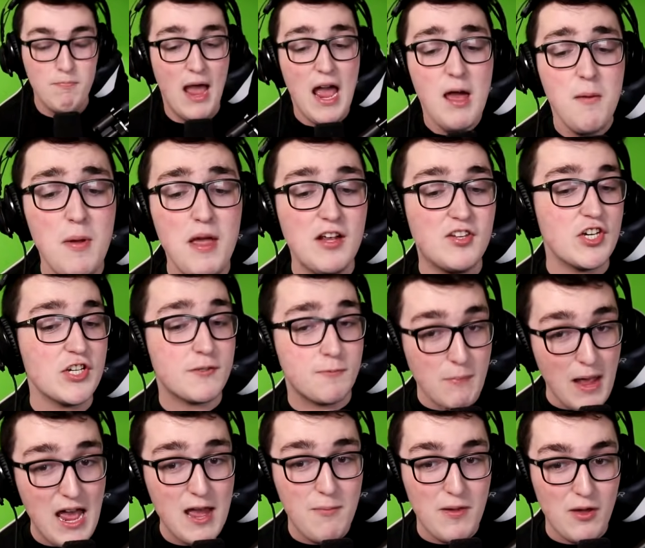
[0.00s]
Maybe, just
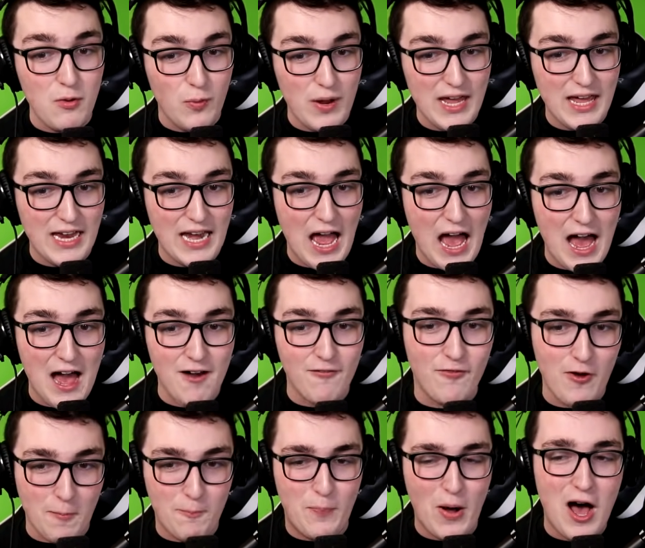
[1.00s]
maybe, we could
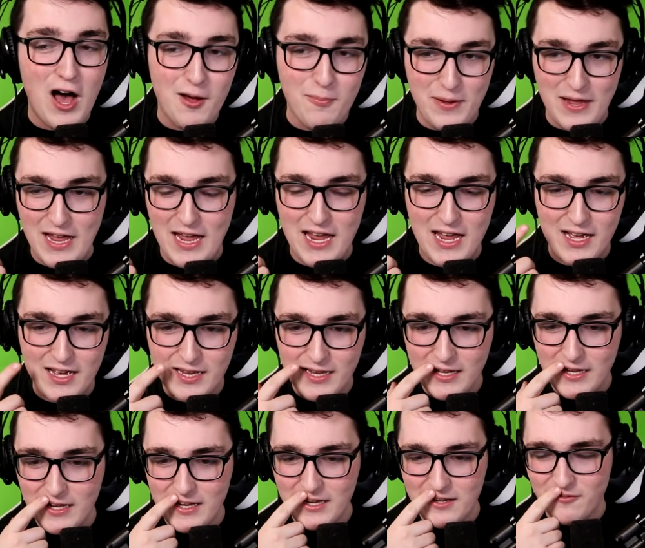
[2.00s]
have Bobby.
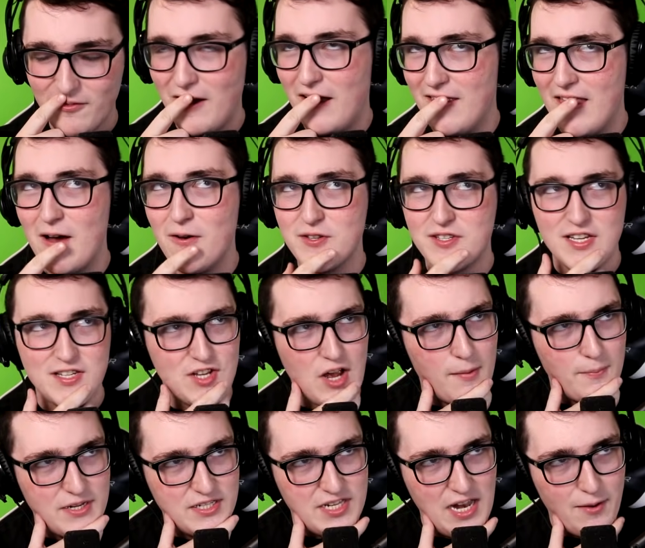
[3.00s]
Wait, that was the
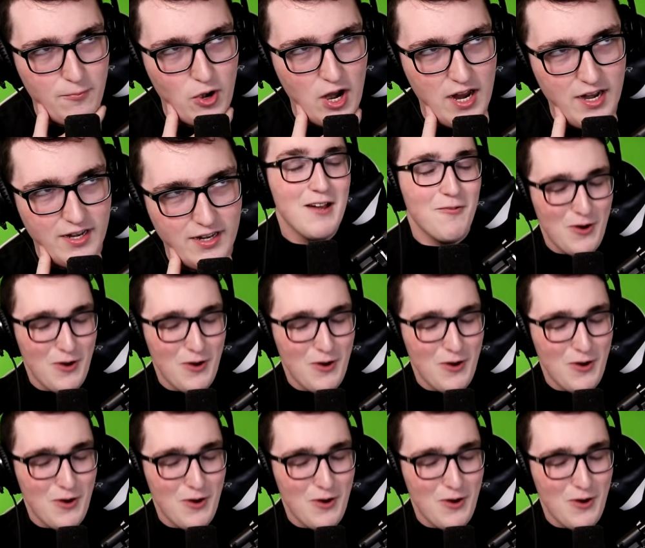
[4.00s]
zombie's name, right?